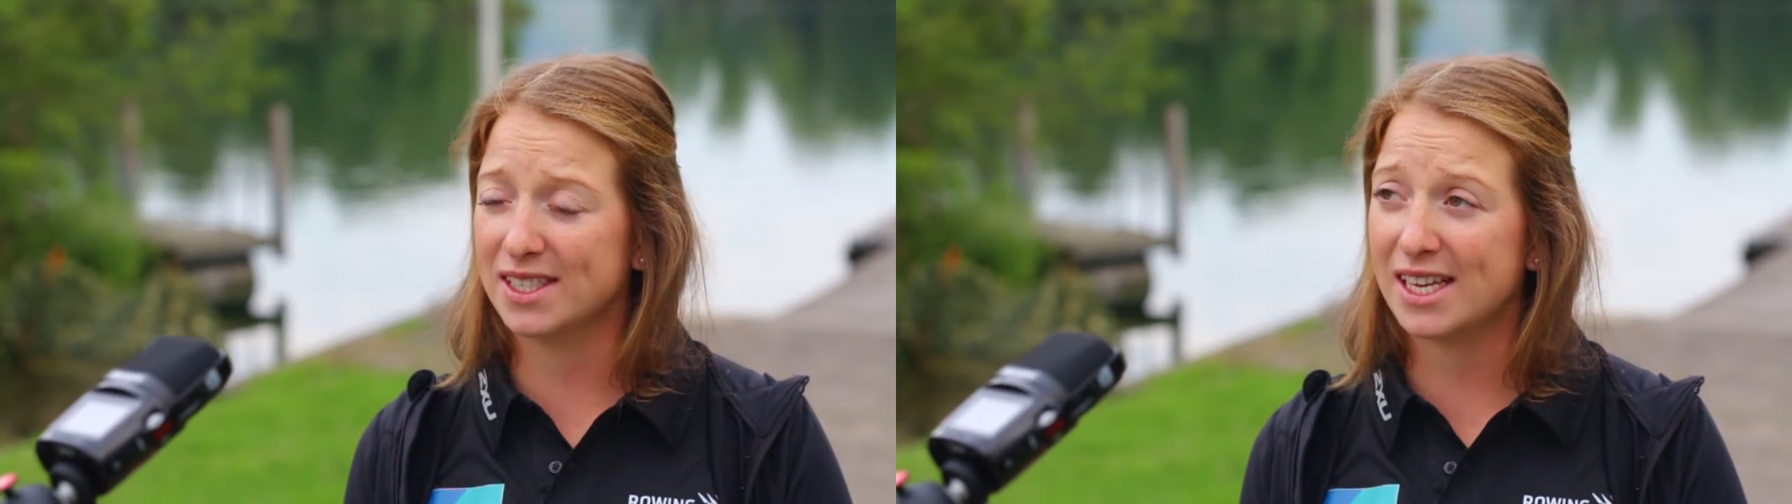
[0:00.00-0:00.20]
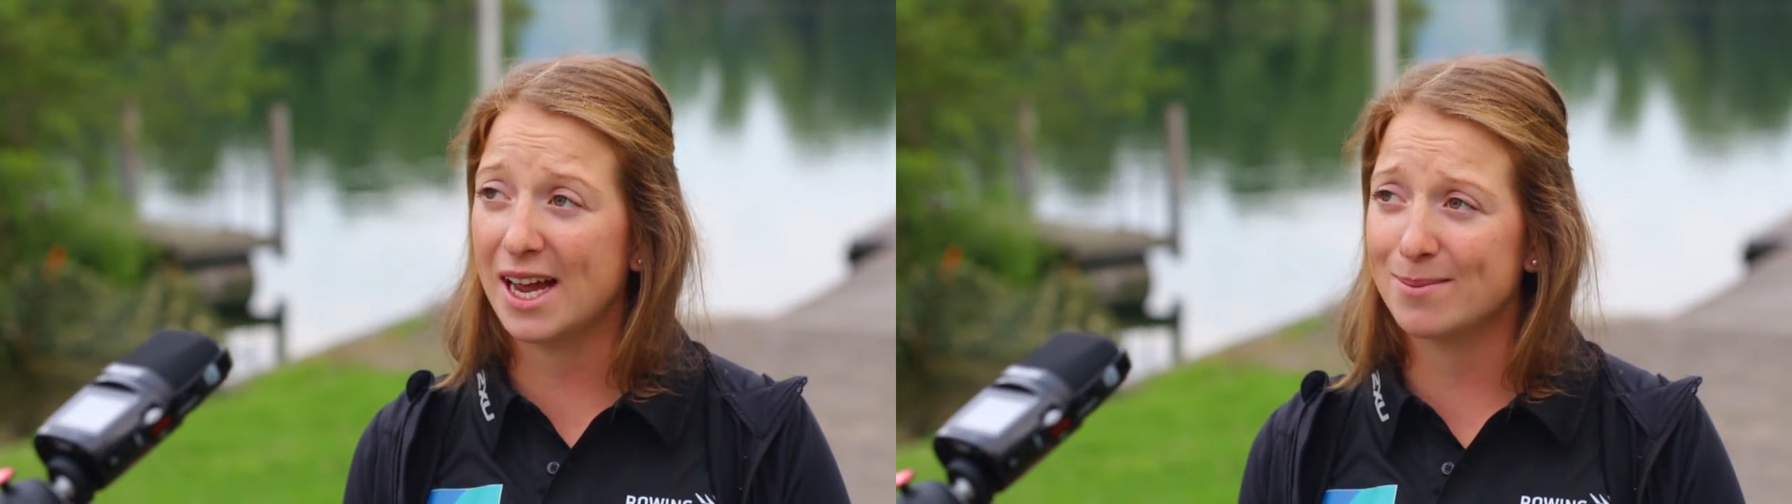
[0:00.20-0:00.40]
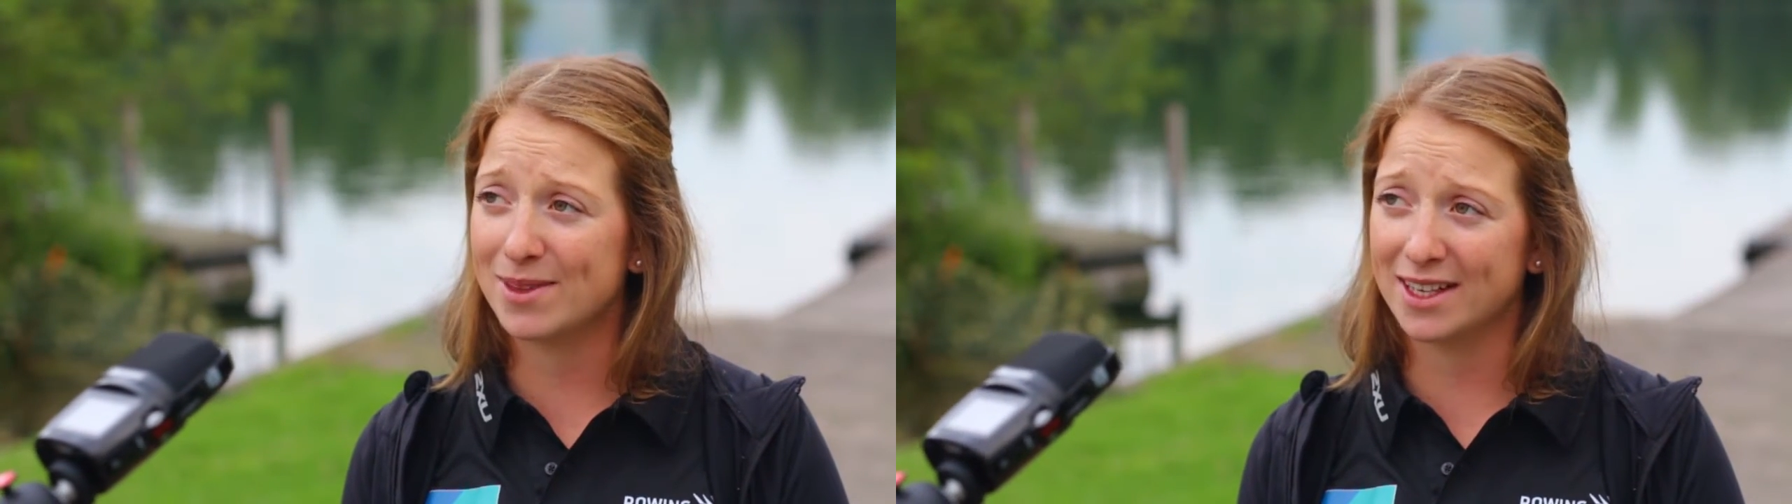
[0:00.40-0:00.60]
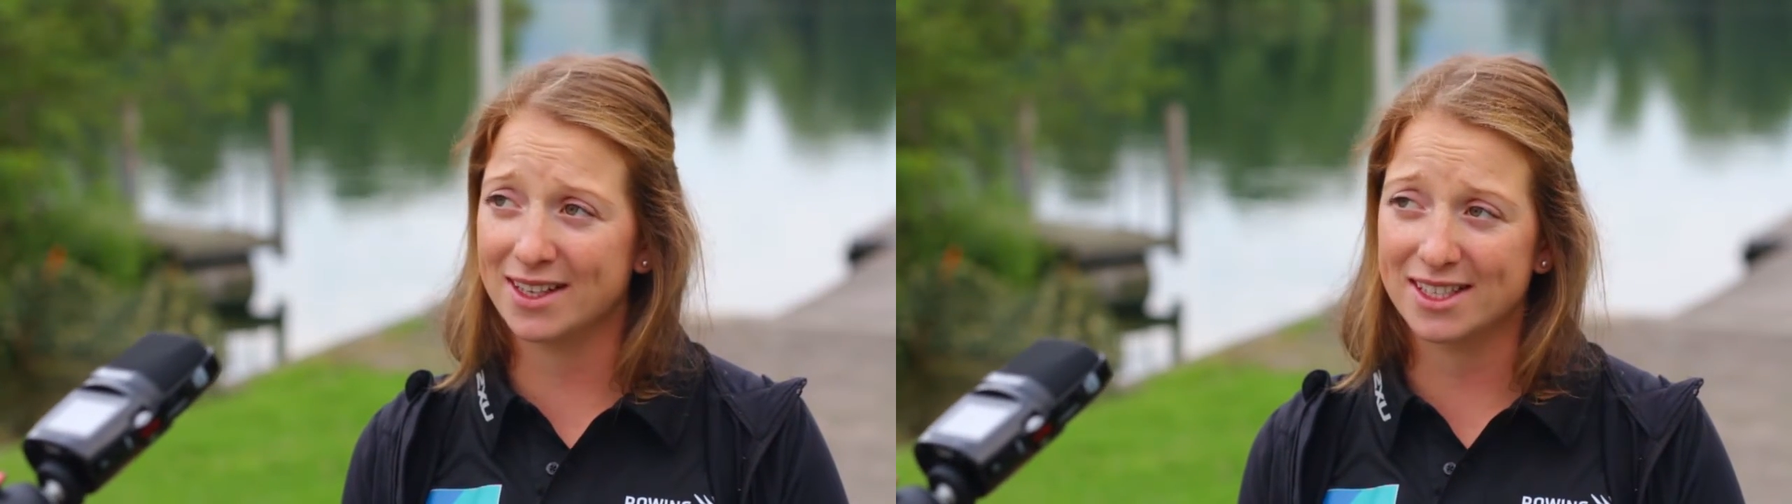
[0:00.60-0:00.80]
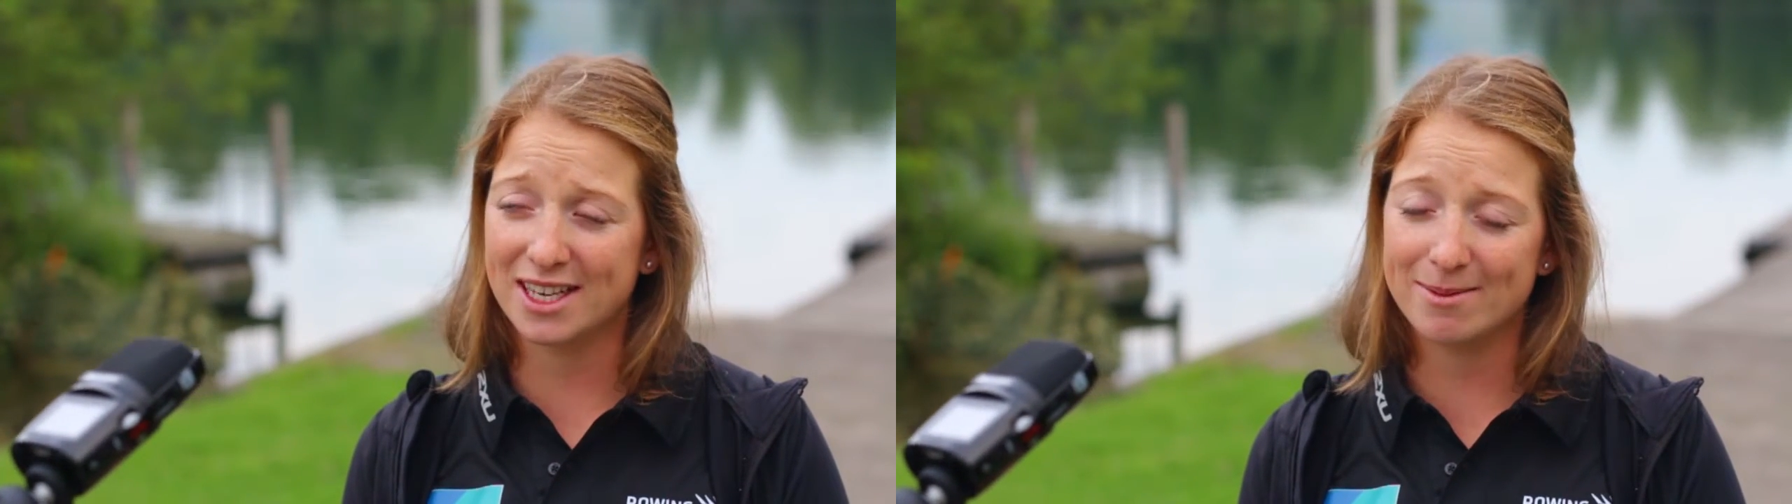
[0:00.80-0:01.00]
same thing at
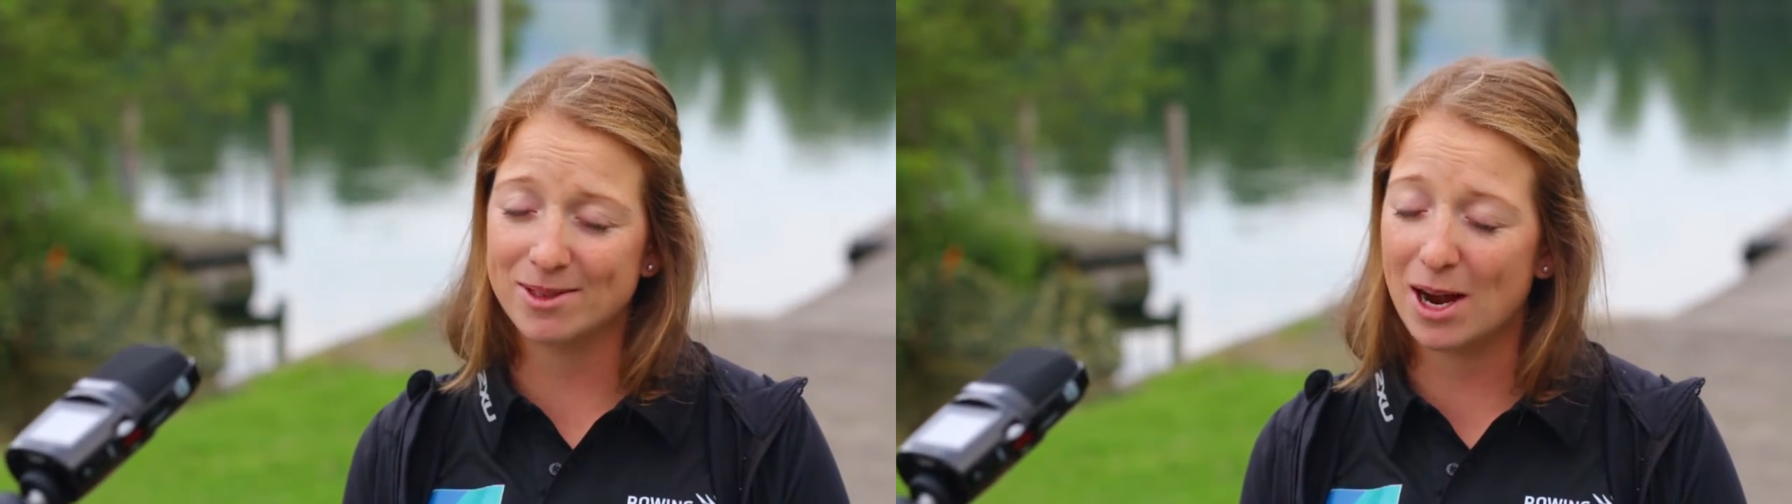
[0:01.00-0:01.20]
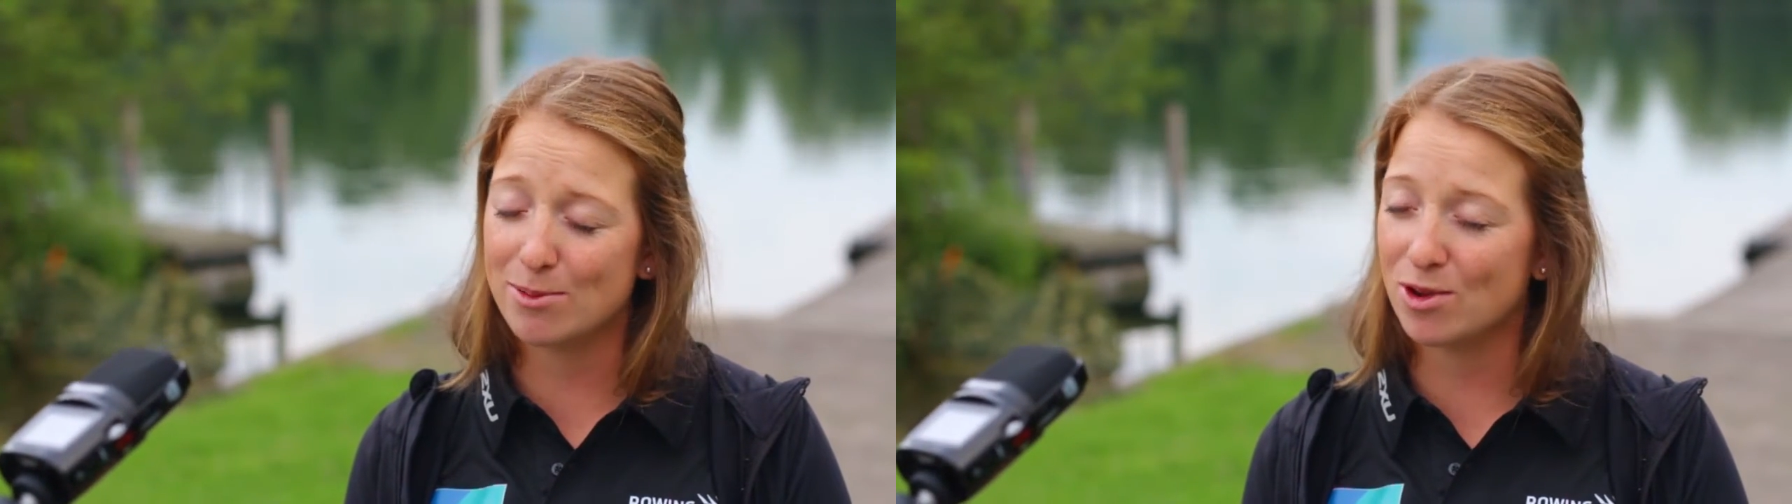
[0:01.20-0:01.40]
the same time,